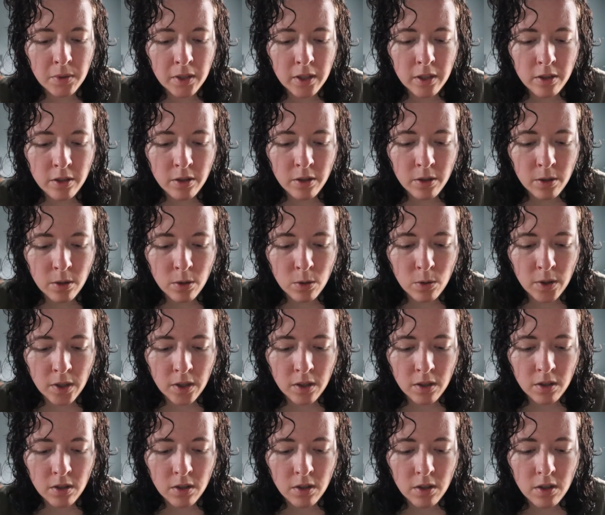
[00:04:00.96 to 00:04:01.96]
me to do
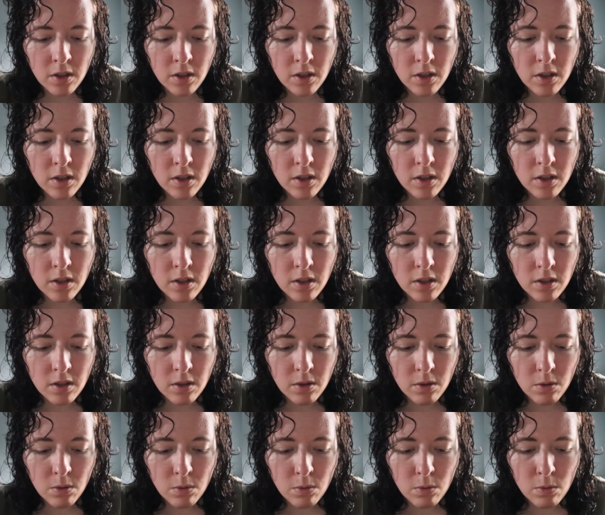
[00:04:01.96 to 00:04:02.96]
and
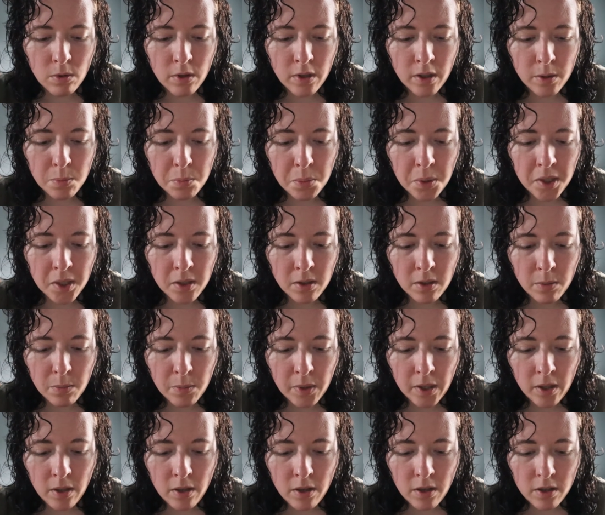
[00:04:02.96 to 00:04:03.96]
what He's placed on
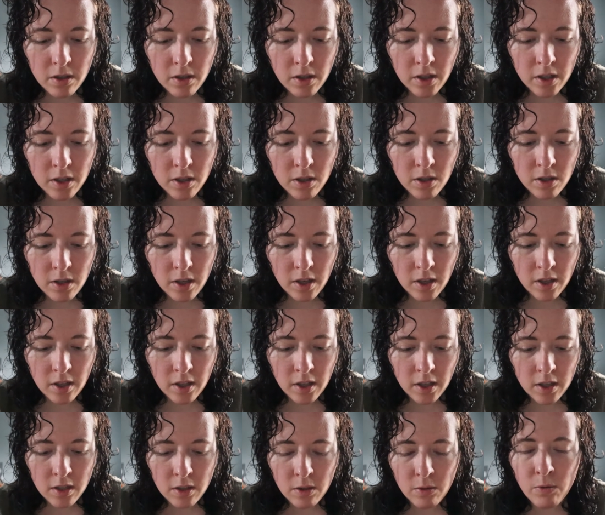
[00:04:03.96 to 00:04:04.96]
my heart. And I just
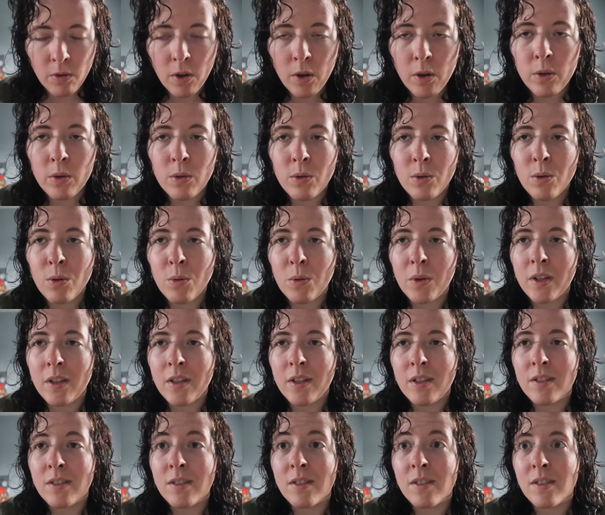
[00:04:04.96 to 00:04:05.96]
need to follow through with
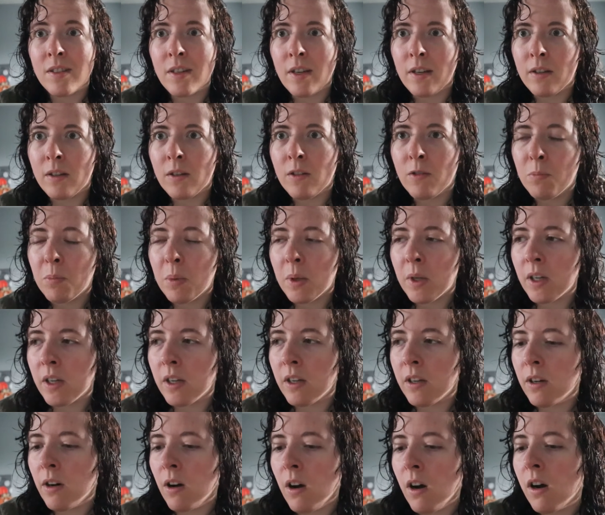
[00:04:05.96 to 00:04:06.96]
it instead of
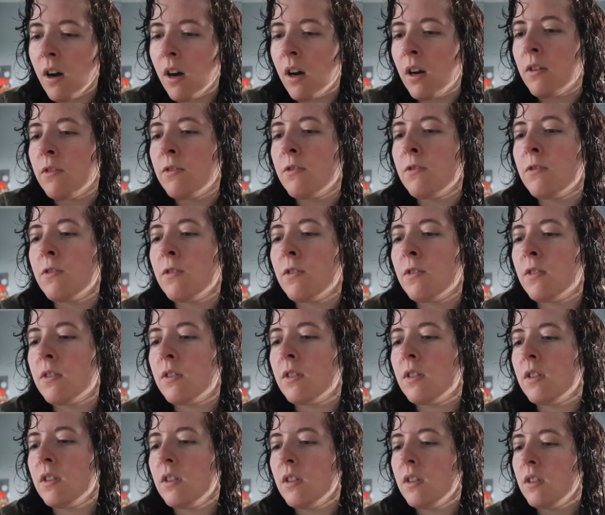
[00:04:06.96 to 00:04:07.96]
putting it off.
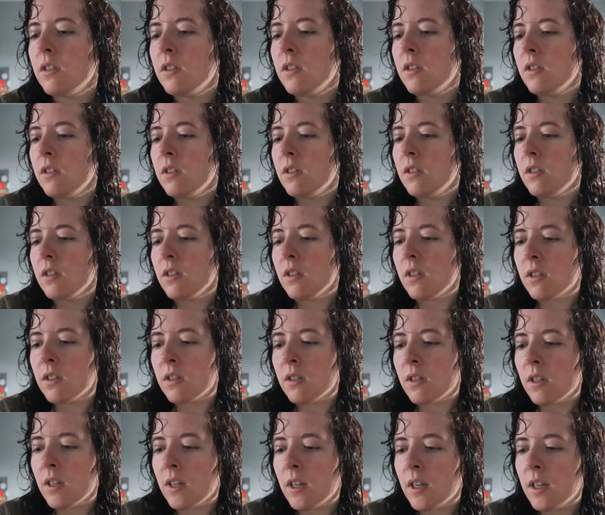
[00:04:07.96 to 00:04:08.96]
Because
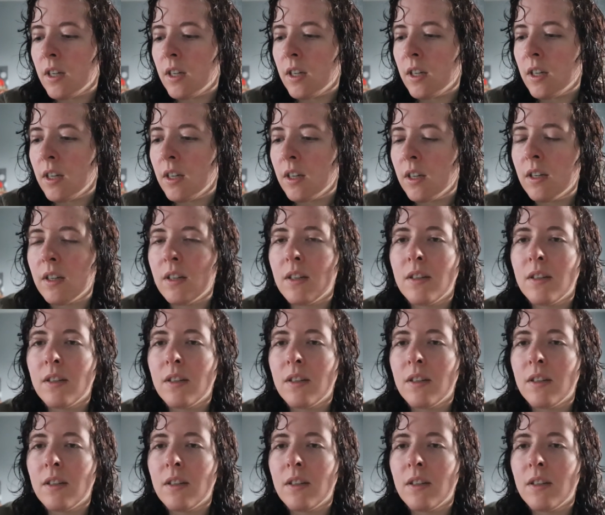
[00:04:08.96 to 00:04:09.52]
I